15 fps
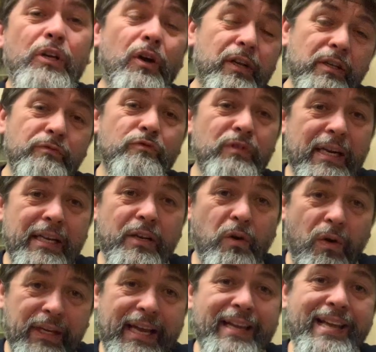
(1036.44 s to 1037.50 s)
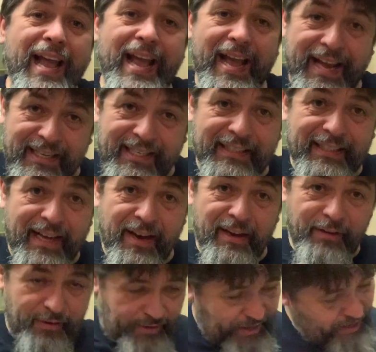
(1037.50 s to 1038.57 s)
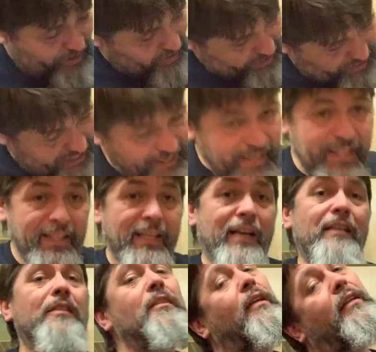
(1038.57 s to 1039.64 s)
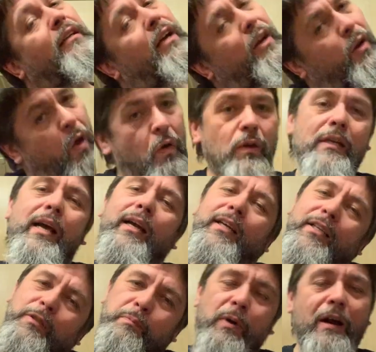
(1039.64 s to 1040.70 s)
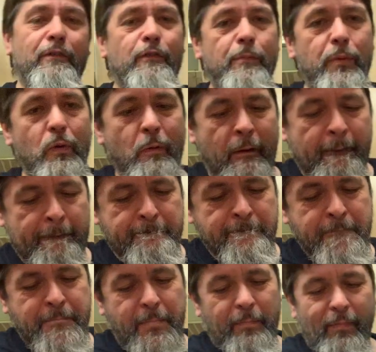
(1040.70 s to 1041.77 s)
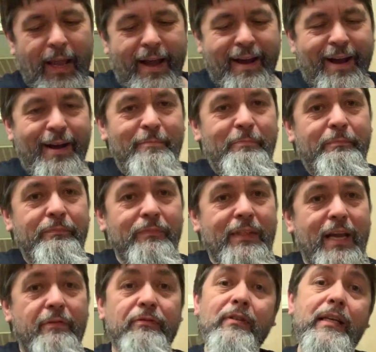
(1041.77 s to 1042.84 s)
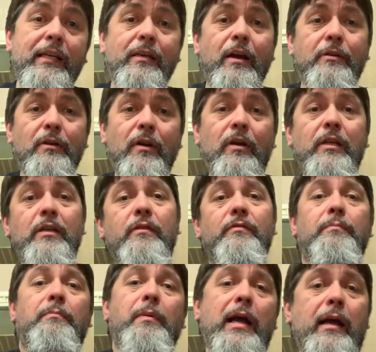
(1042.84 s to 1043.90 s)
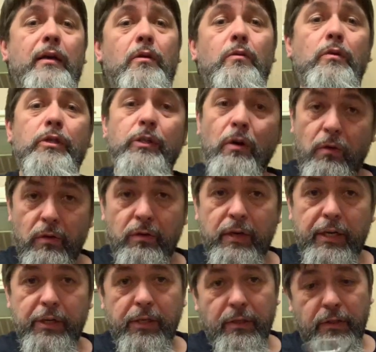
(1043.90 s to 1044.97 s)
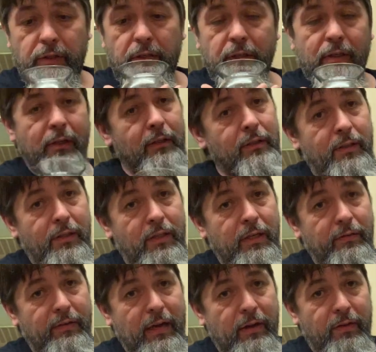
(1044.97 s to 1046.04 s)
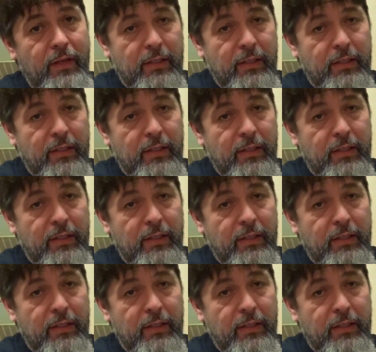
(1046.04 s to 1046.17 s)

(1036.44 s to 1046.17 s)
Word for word: kind of really got to get your head in there and get your neck in there. So a long neck is preferable. Um, definitely no kind of back or shoulder issues to, to sniff out of